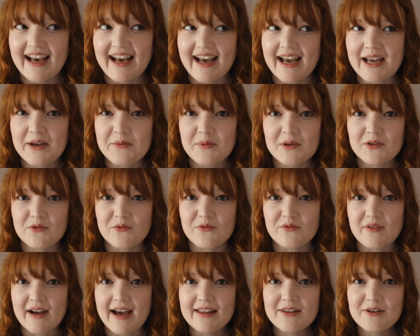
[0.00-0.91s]
I
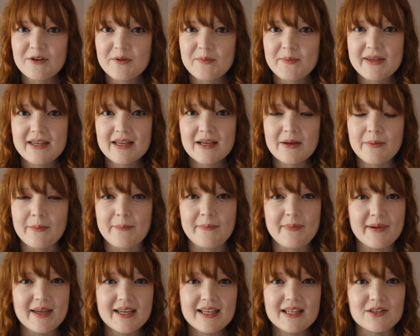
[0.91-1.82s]
would rather be a
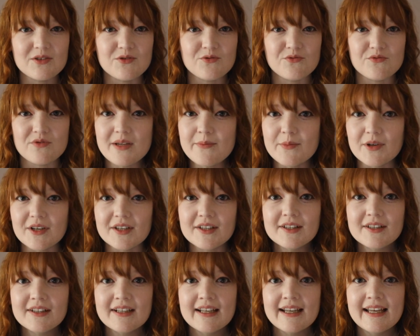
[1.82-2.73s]
big
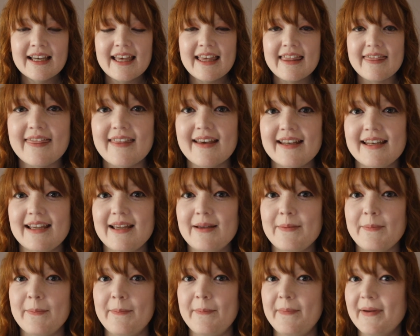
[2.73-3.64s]
dreamer than
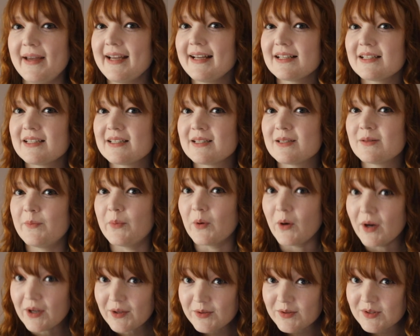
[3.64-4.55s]
a big
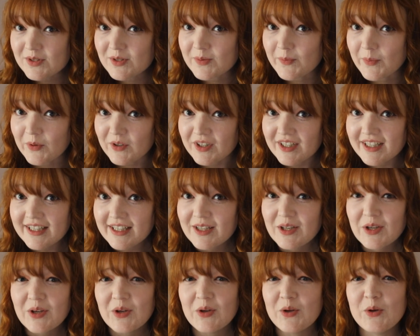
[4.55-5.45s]
spoil
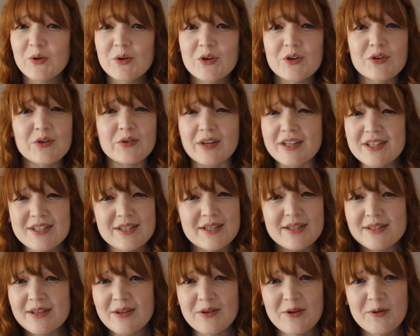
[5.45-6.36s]
sport who
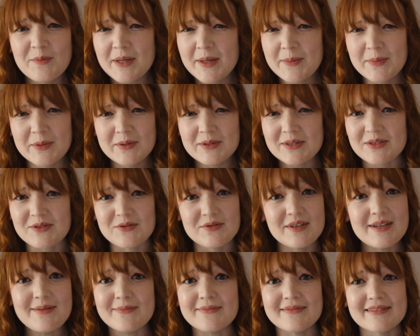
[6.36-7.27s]
crushes other people's
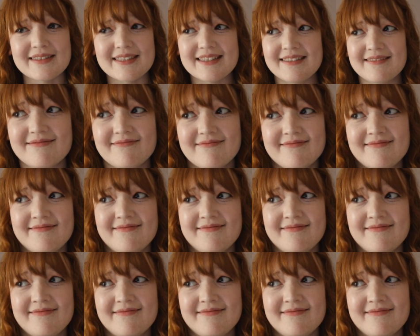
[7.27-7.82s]
dreams.